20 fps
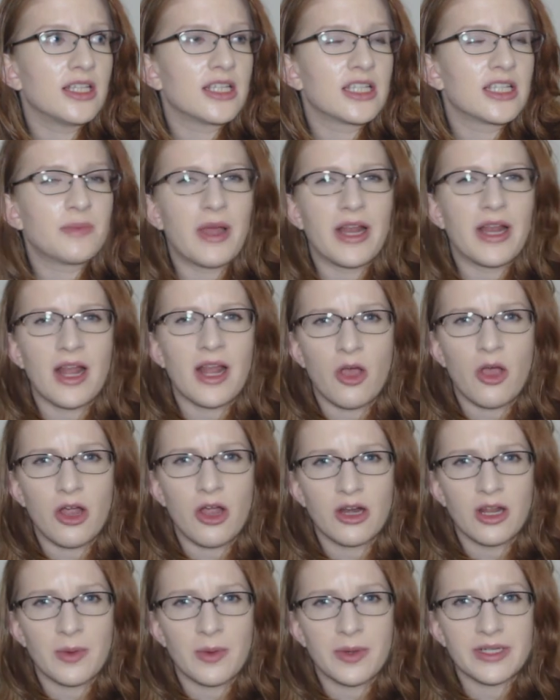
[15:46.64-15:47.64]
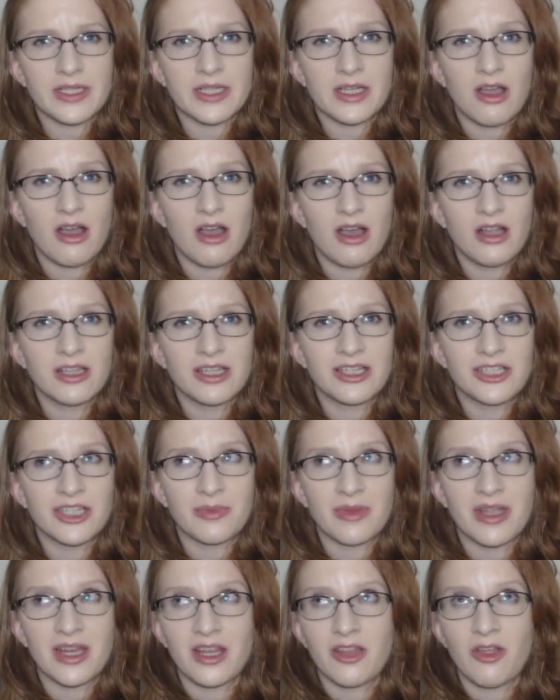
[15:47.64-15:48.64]
despite how hard I worked in college,
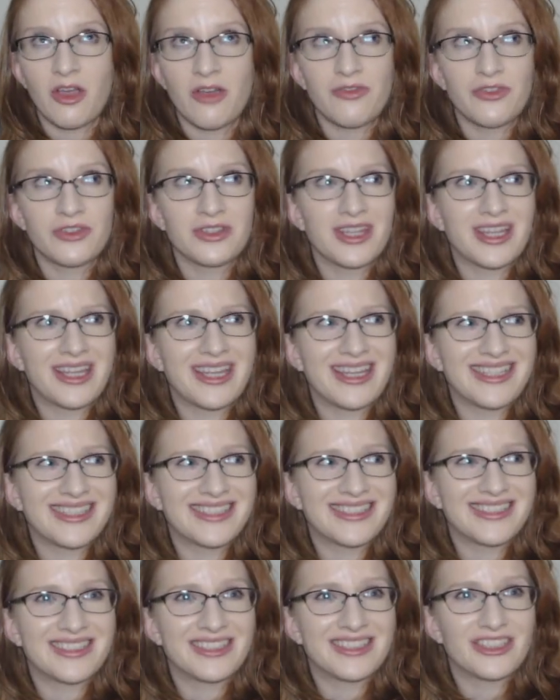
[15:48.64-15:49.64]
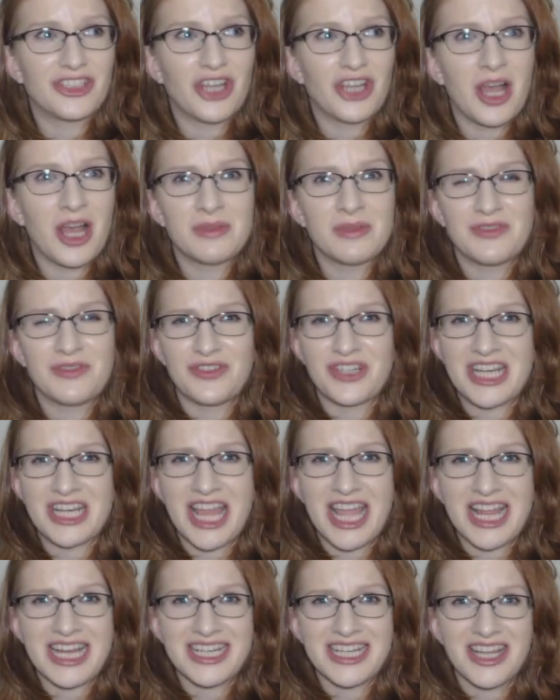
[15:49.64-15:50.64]
I'm getting offered like jobs for
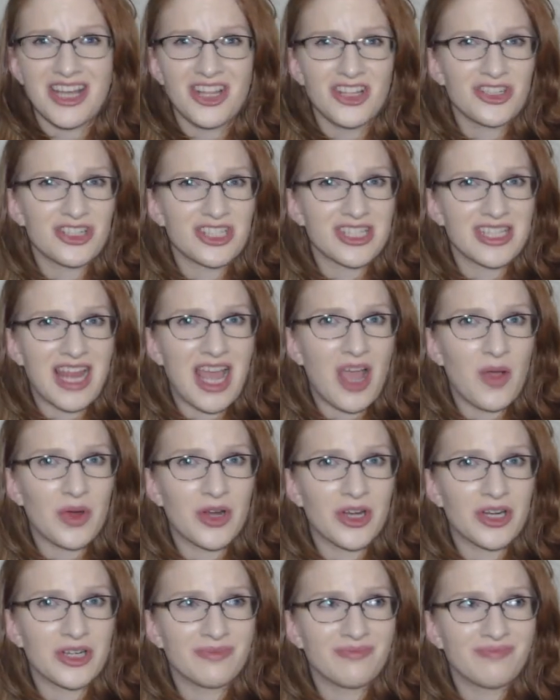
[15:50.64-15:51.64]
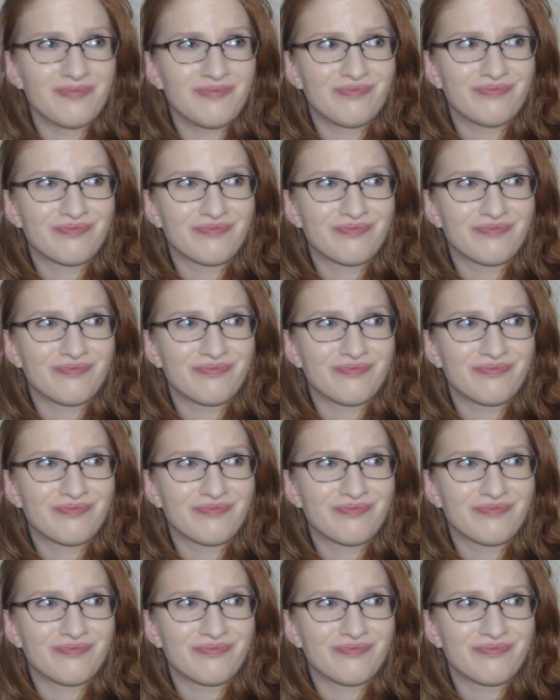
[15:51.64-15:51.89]
nine dollars an hour.